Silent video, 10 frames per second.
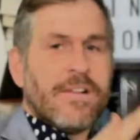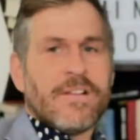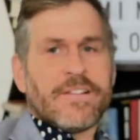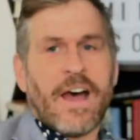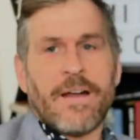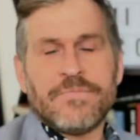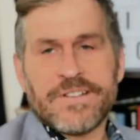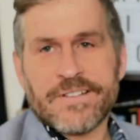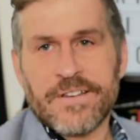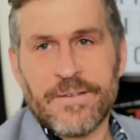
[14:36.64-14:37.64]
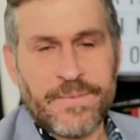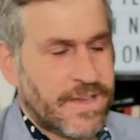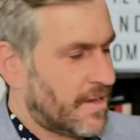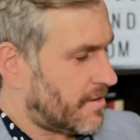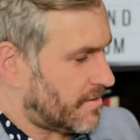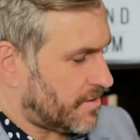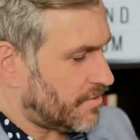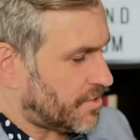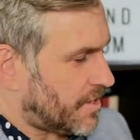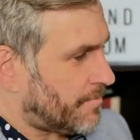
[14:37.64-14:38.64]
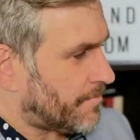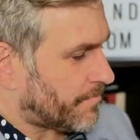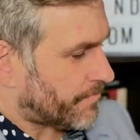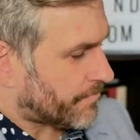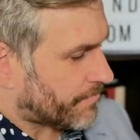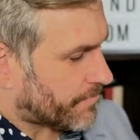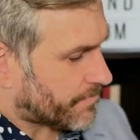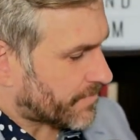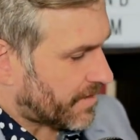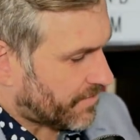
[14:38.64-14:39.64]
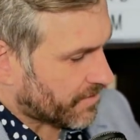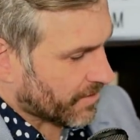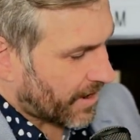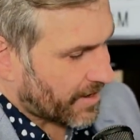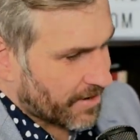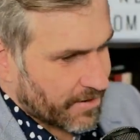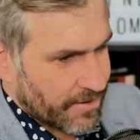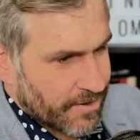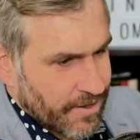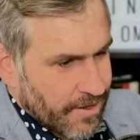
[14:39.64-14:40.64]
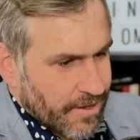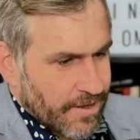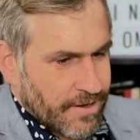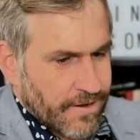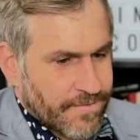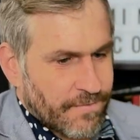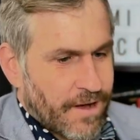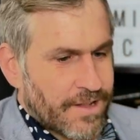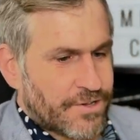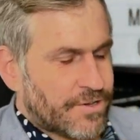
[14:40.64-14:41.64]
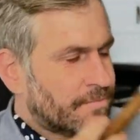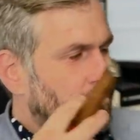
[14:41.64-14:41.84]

So I'm just going to be douchey. If you don't like it, you don't have to watch.